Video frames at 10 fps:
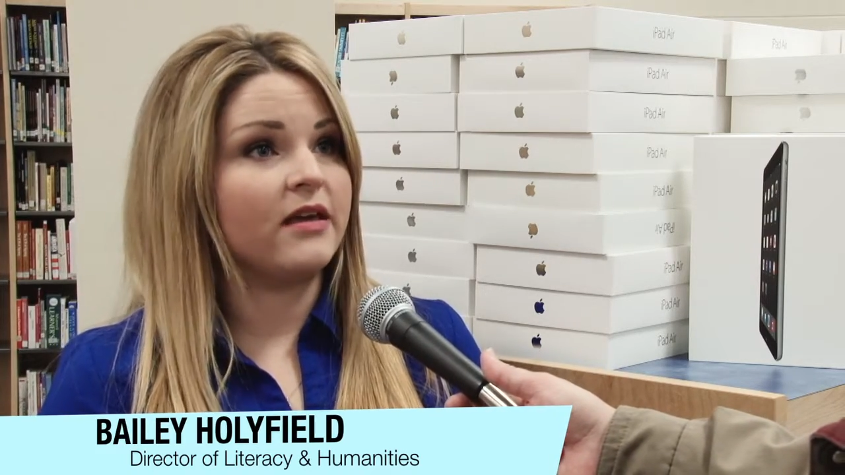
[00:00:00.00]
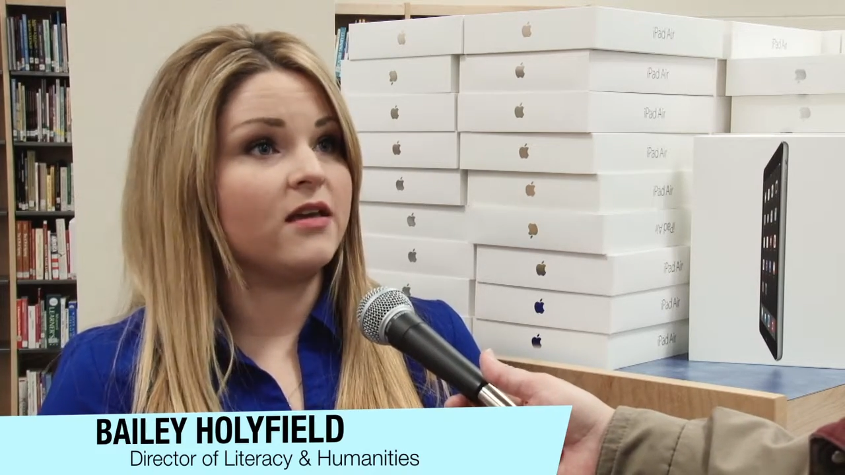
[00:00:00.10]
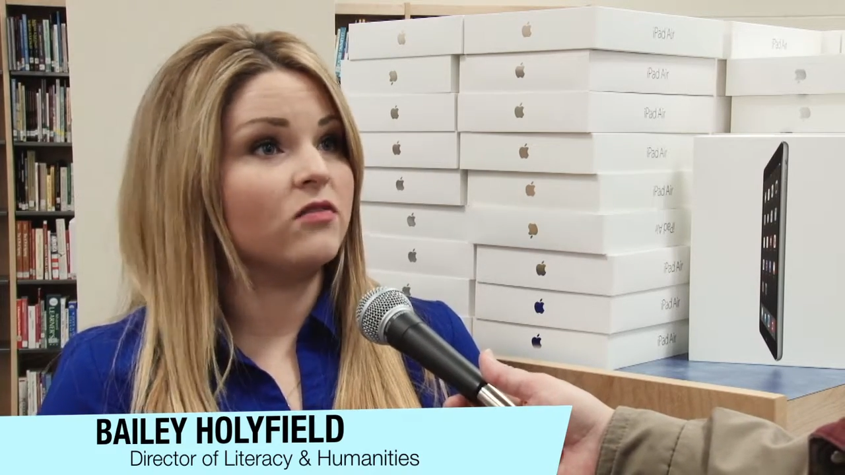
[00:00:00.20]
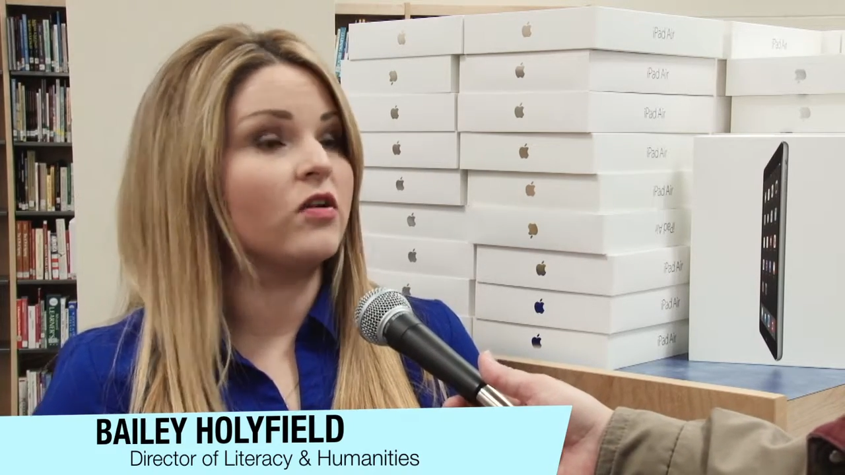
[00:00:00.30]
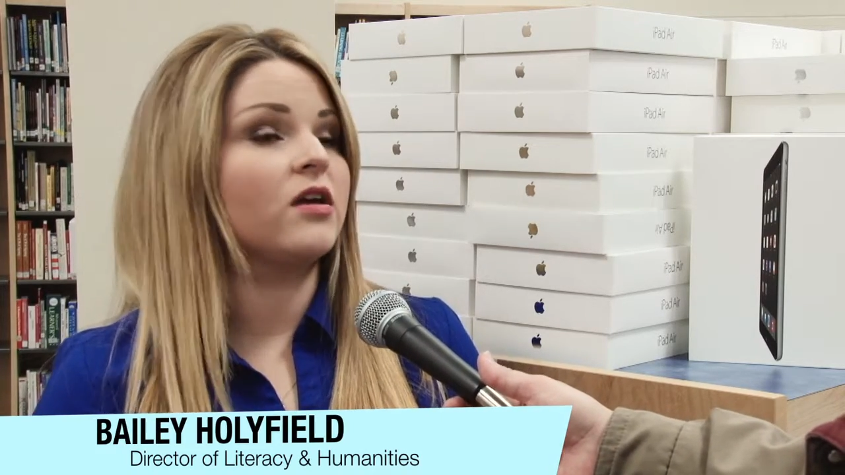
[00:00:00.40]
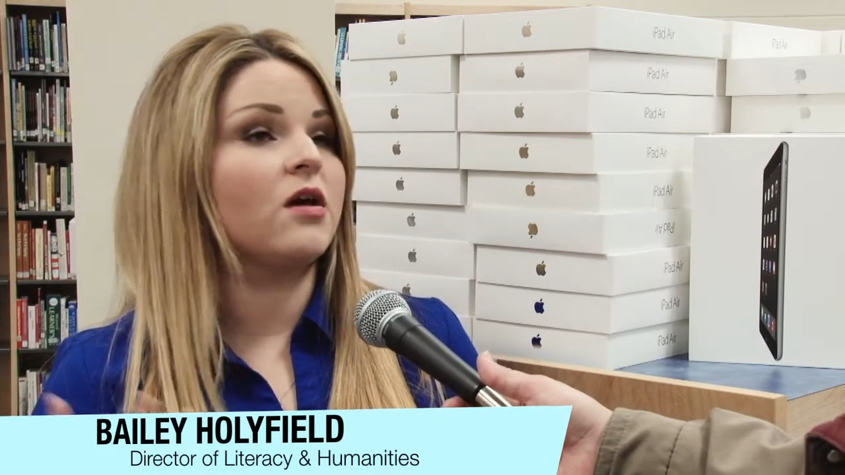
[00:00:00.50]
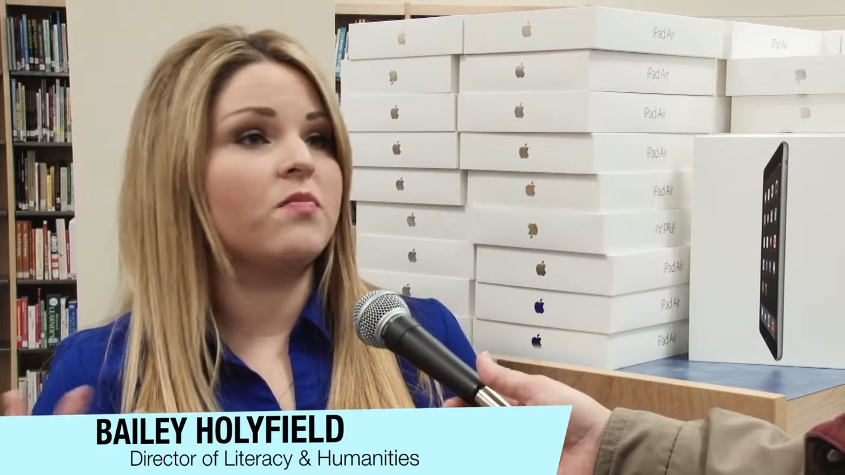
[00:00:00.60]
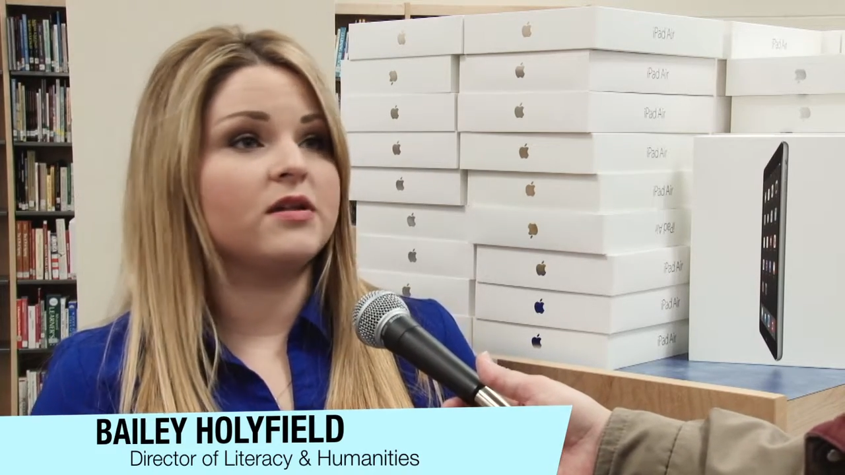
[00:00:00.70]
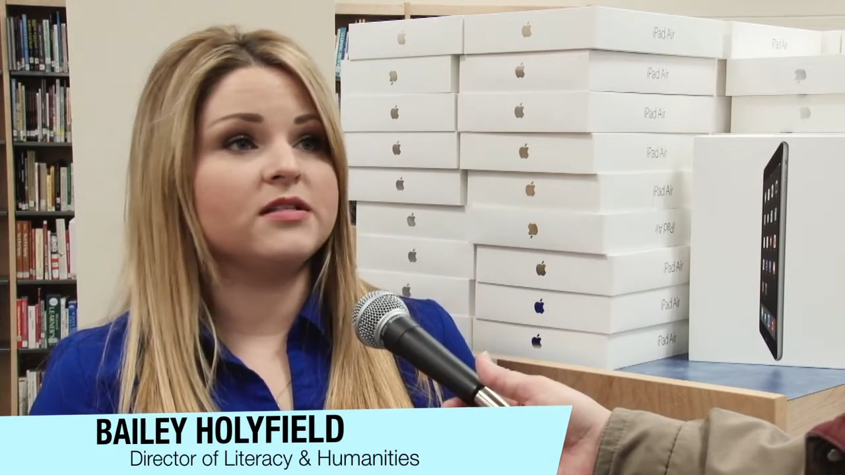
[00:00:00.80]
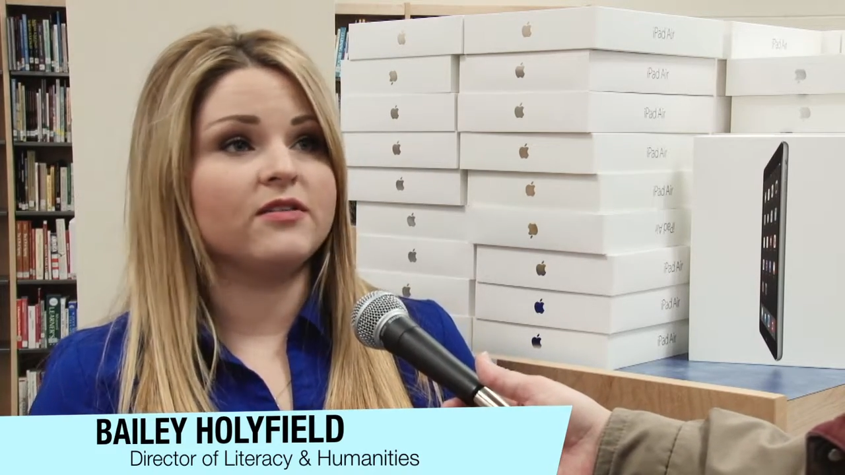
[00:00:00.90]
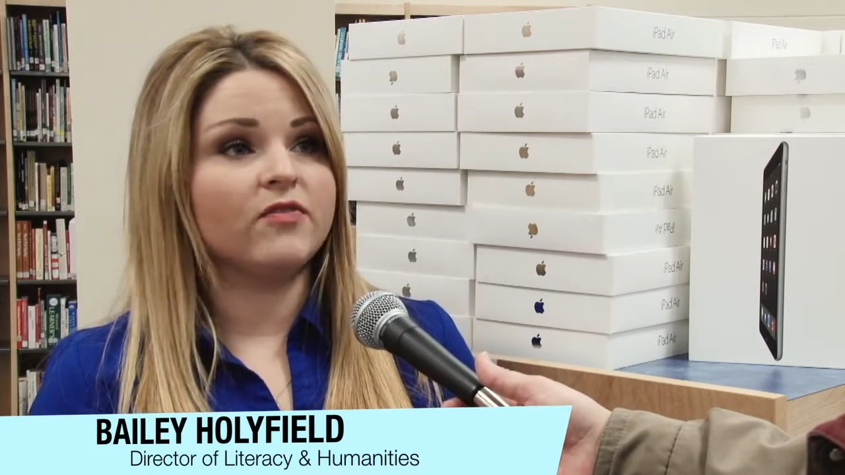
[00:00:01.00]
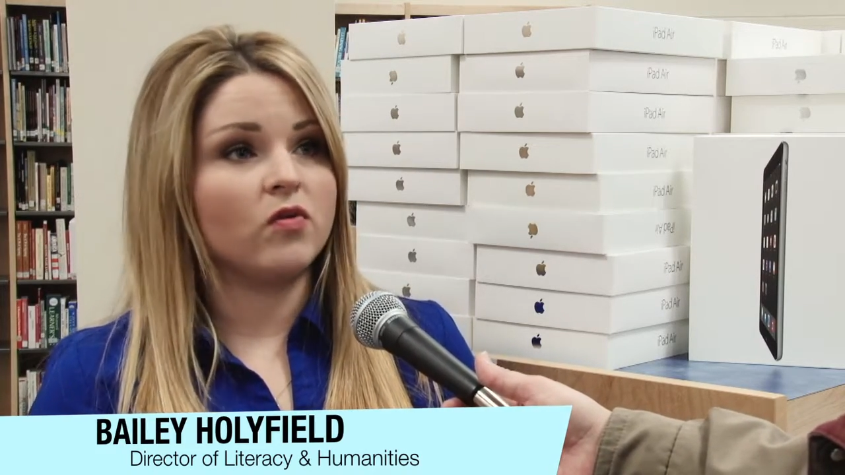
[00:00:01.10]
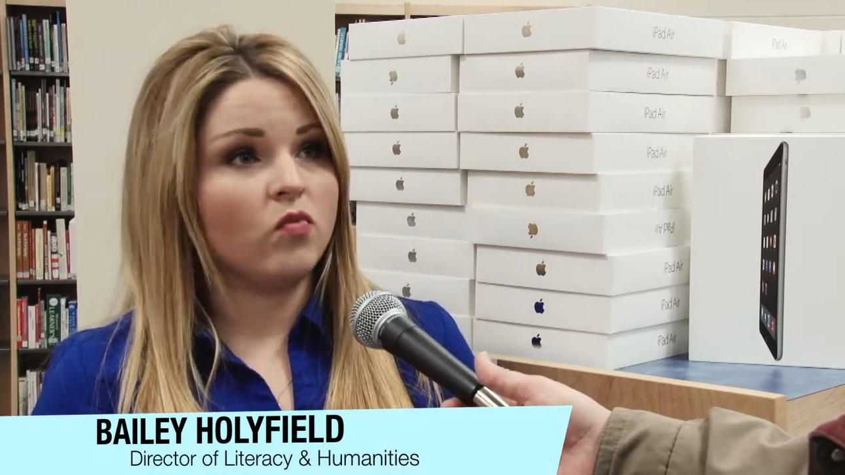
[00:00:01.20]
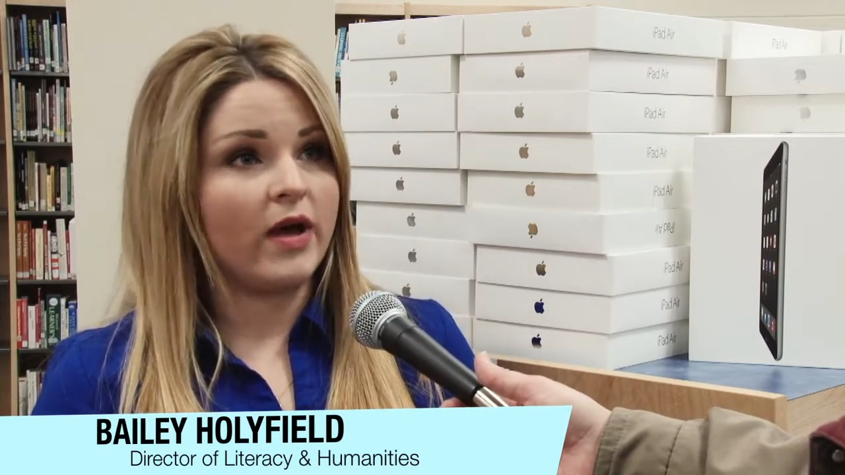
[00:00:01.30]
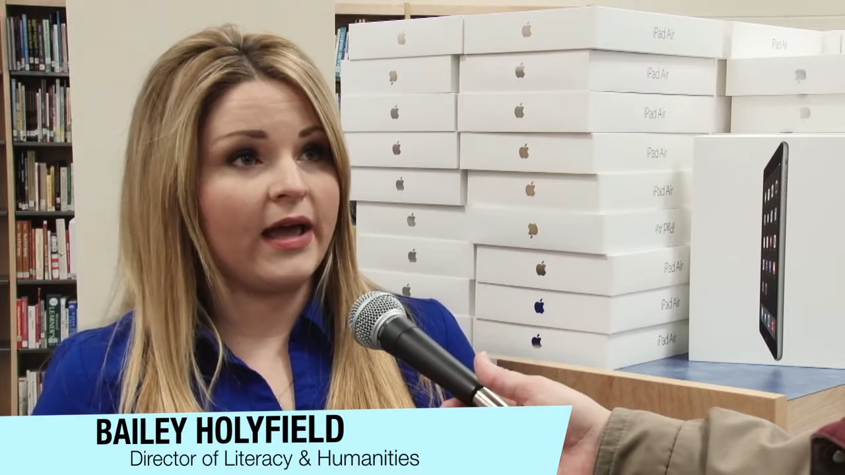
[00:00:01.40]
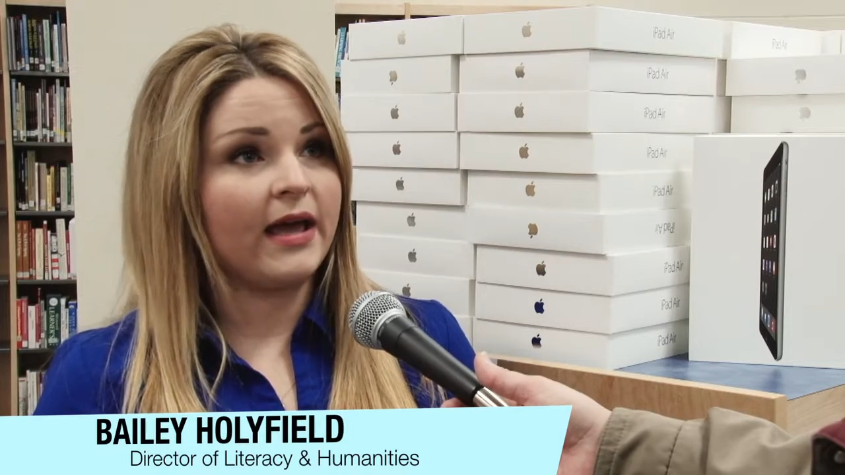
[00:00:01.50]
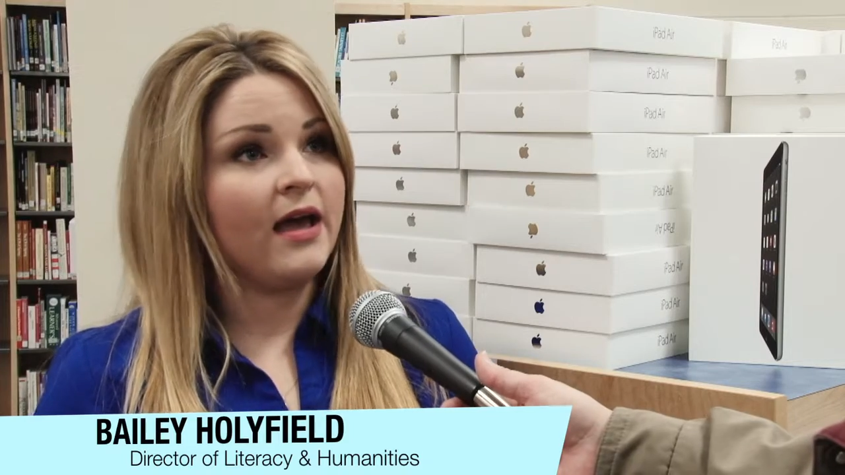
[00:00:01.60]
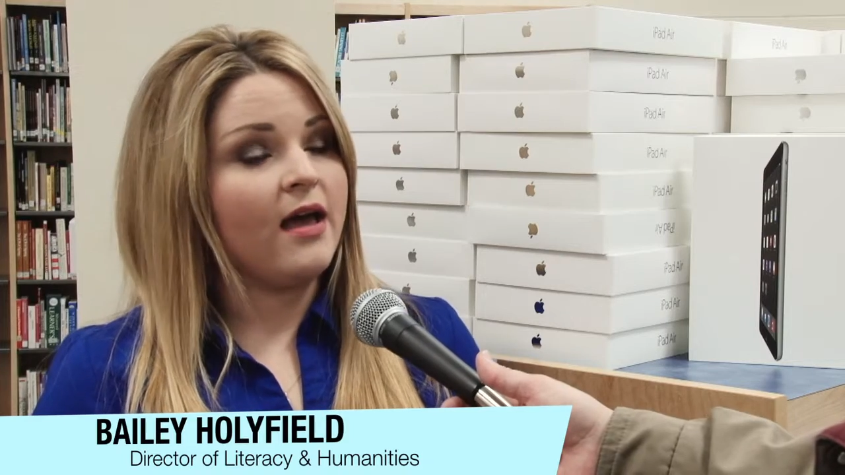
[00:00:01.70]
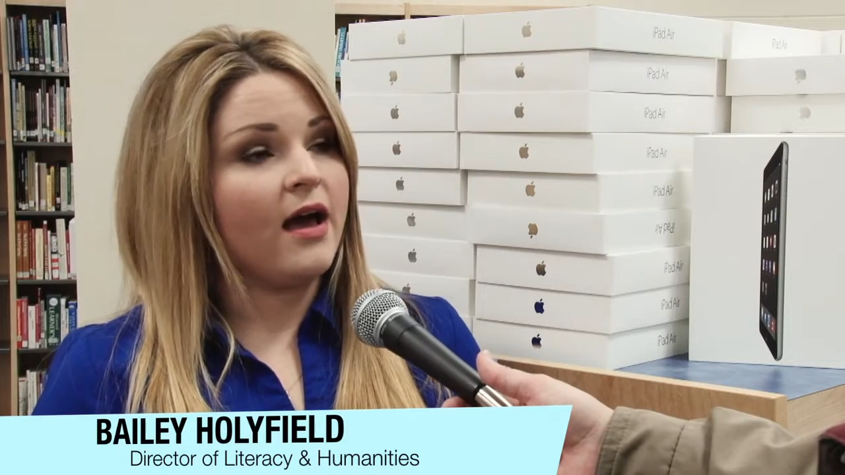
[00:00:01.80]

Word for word: they can look it up in a different way.